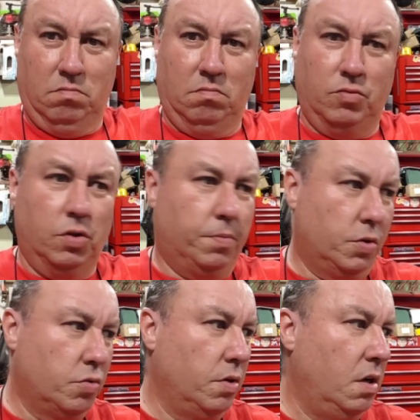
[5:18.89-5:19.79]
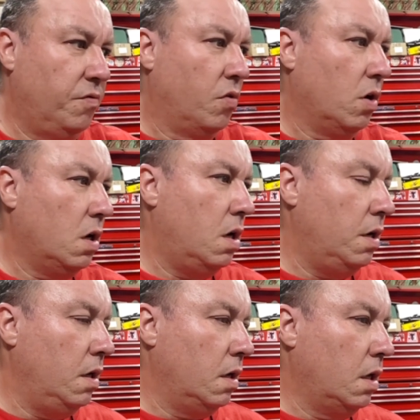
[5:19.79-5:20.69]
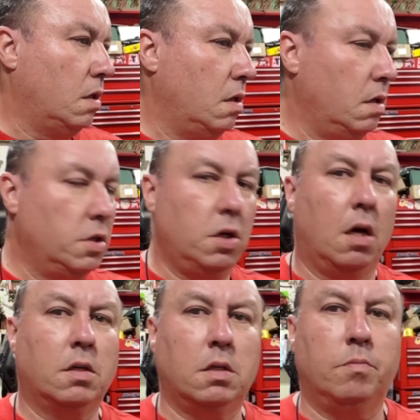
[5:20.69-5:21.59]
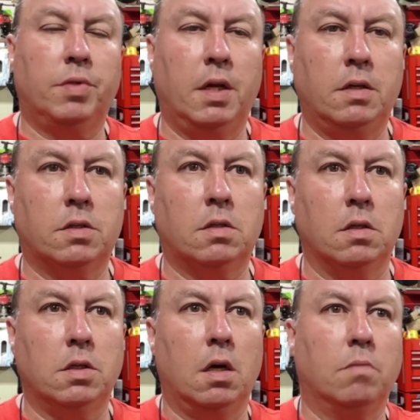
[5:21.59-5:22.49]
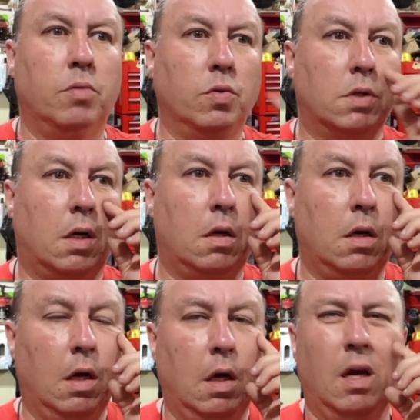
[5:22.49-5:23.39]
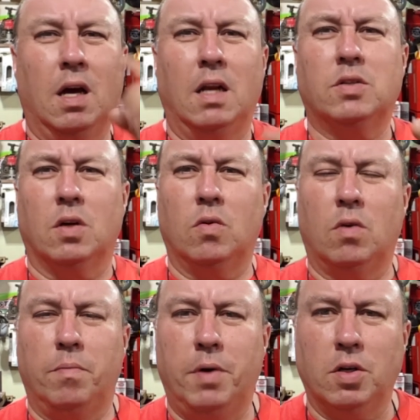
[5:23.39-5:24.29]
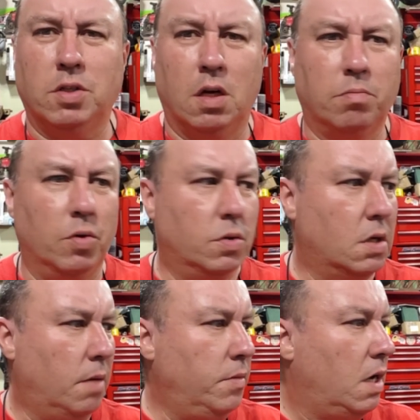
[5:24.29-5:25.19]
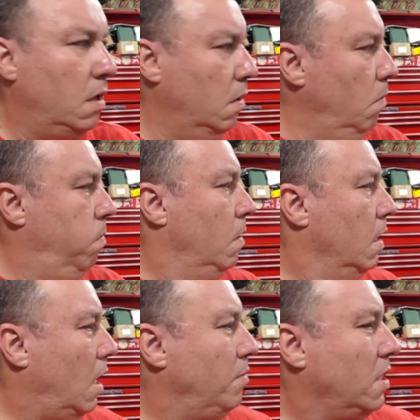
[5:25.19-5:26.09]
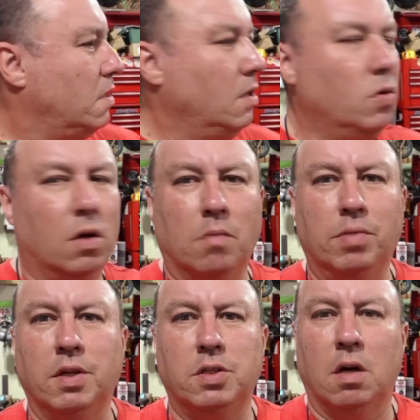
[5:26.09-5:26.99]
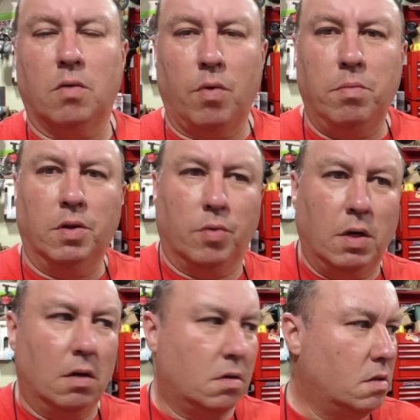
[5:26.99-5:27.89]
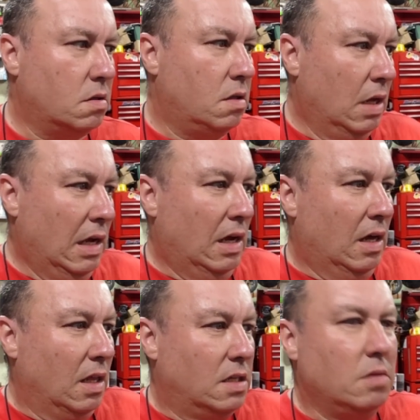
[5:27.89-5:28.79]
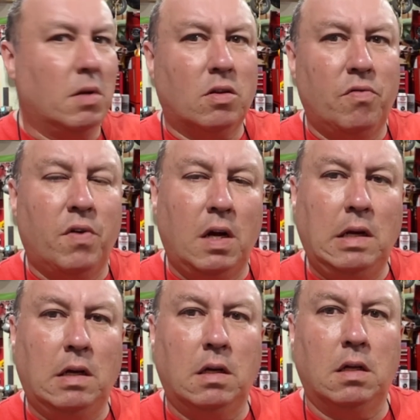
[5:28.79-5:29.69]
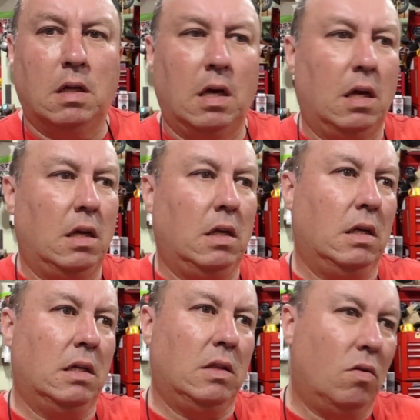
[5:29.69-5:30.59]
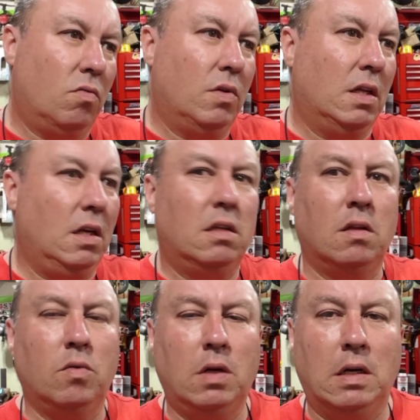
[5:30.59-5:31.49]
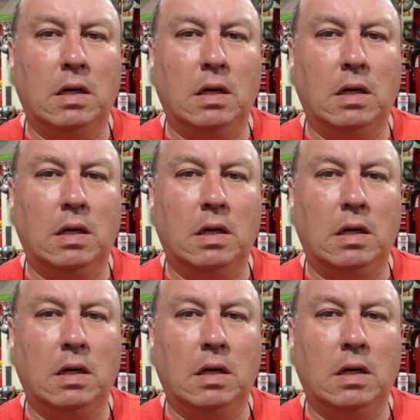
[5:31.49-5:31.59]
triple tree fork on it. Get the shocks in place, the shock boots on. I guess I gotta order a pair of shock boots. I'm not gonna do a complete shock rebuild right now because they seem like they're fine. I don't really need to do it.